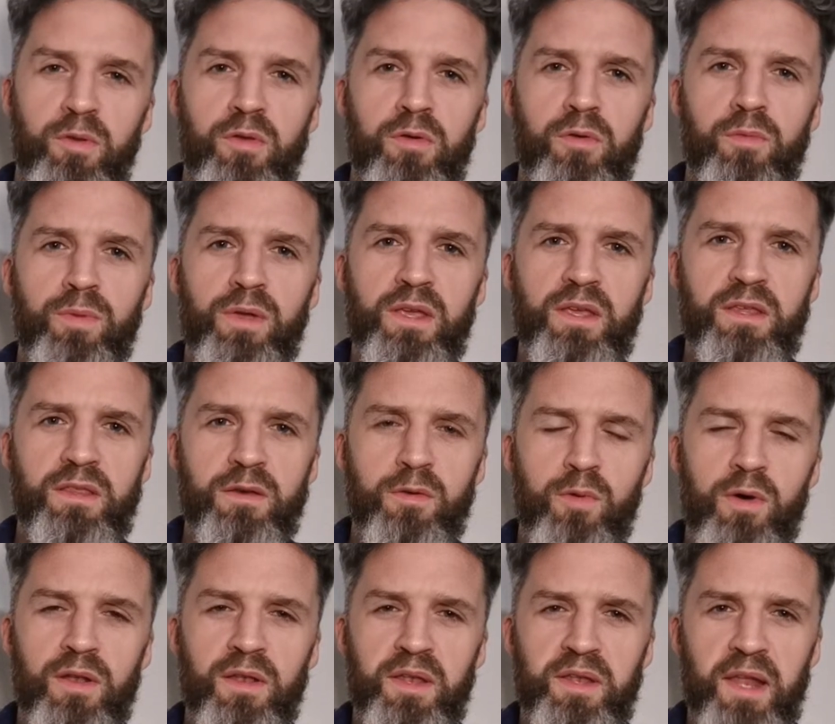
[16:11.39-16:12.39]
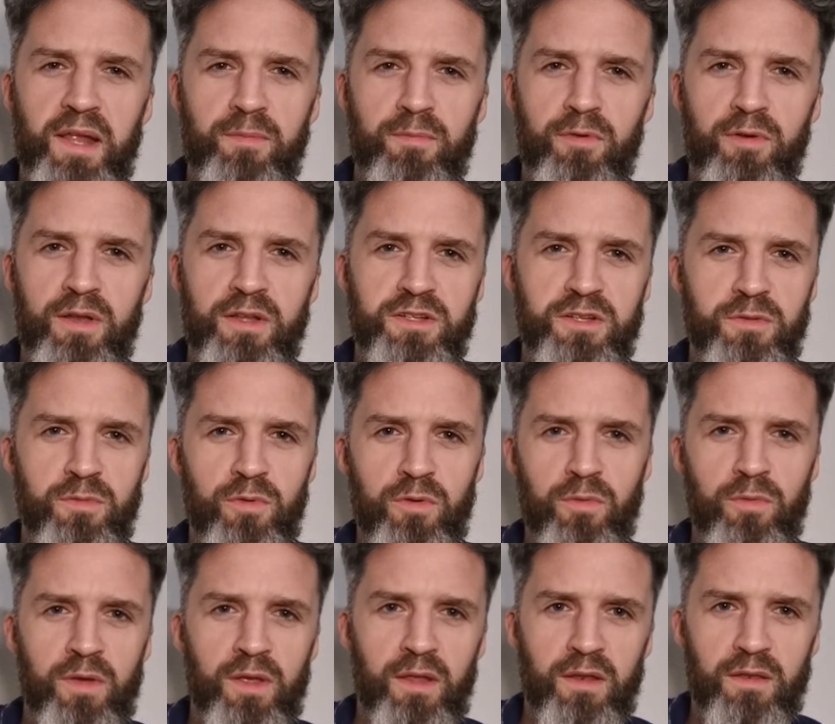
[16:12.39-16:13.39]
we'd all be the one same religion,
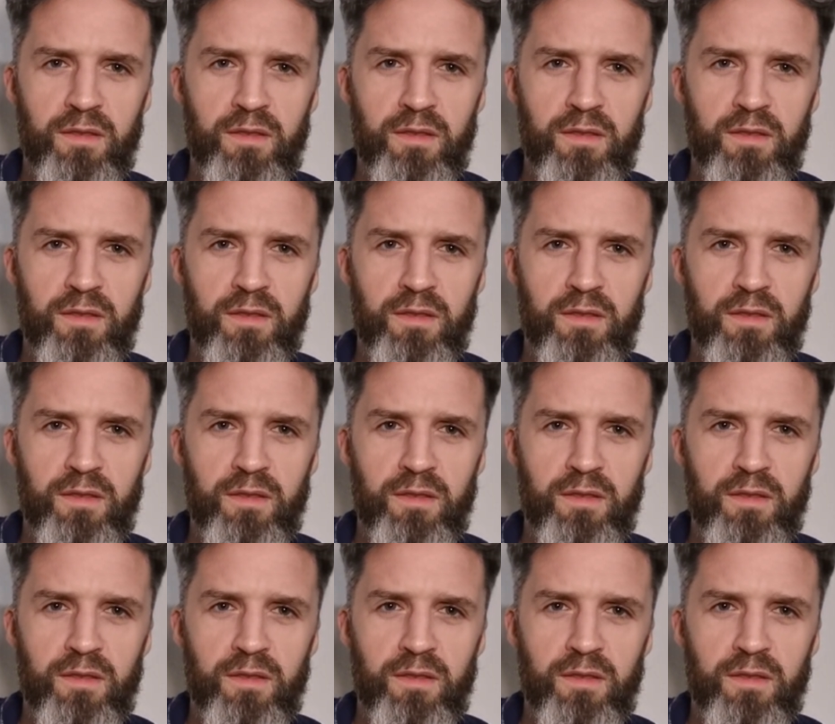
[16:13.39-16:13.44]
wouldn't we?